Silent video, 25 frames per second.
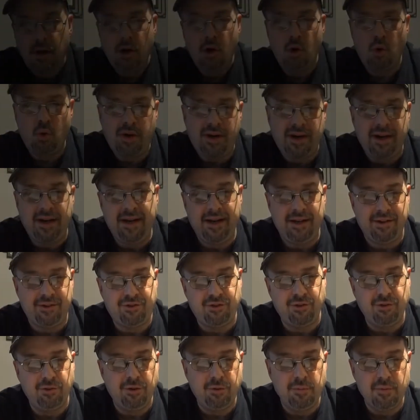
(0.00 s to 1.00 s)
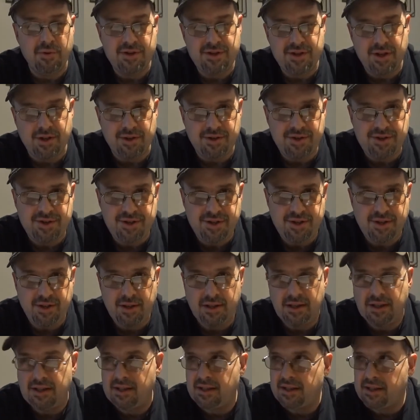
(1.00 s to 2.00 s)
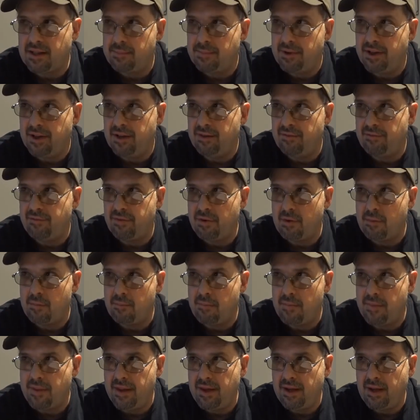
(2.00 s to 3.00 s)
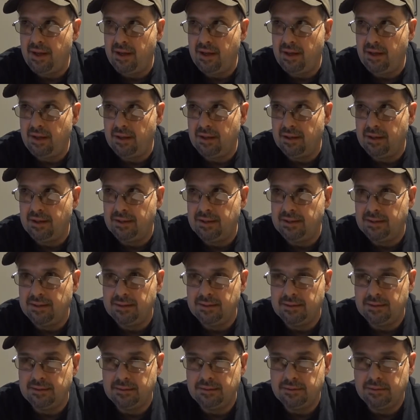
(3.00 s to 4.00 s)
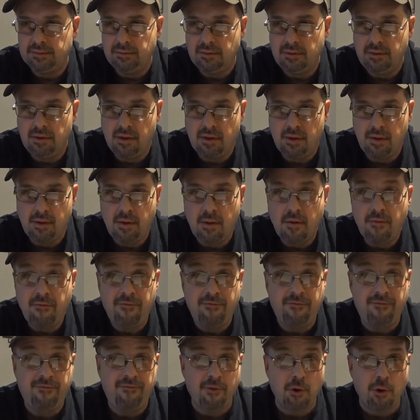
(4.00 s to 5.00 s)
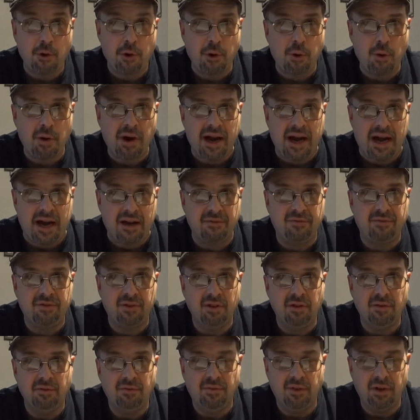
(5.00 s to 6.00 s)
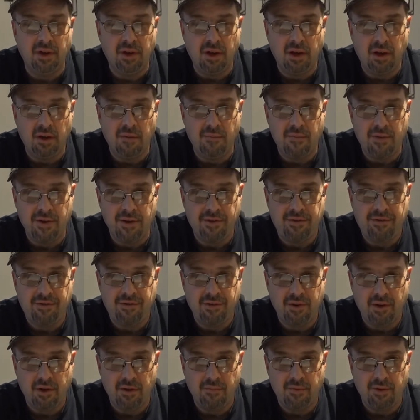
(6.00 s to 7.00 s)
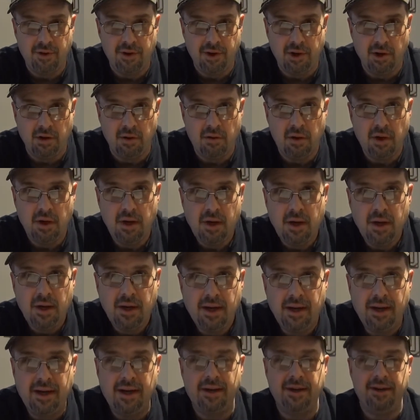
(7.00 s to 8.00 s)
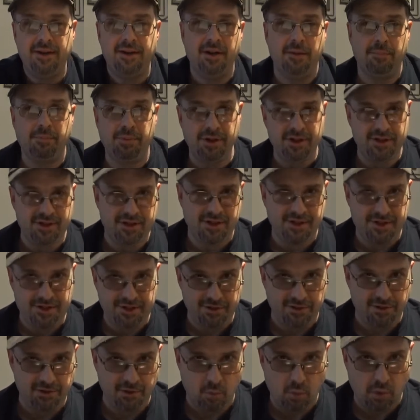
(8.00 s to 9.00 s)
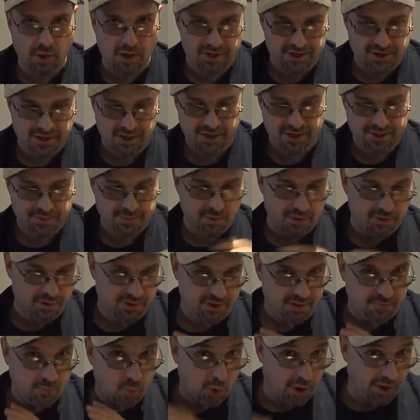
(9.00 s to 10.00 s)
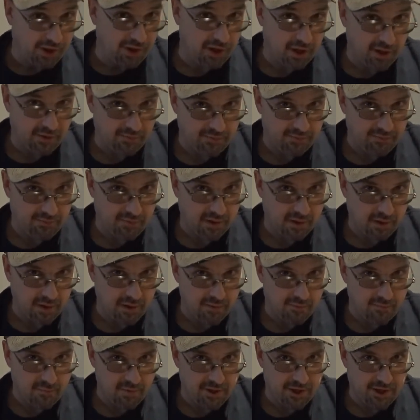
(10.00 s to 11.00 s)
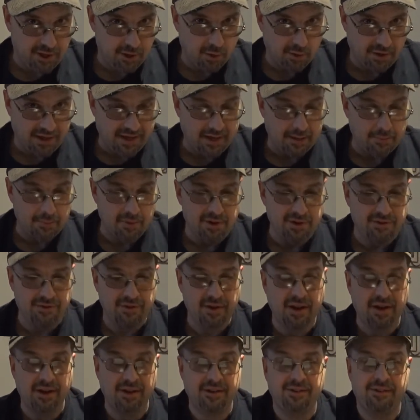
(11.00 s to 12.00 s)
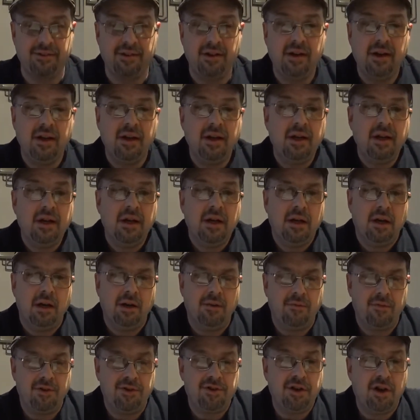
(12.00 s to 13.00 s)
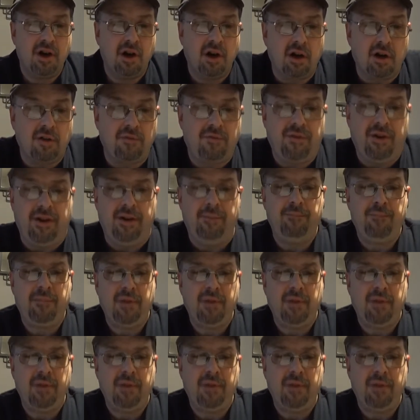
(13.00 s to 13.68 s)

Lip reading: Okay, so the results coming in from the photo half of this video, and please continue to watch it because we're working on the video cameras next on photography.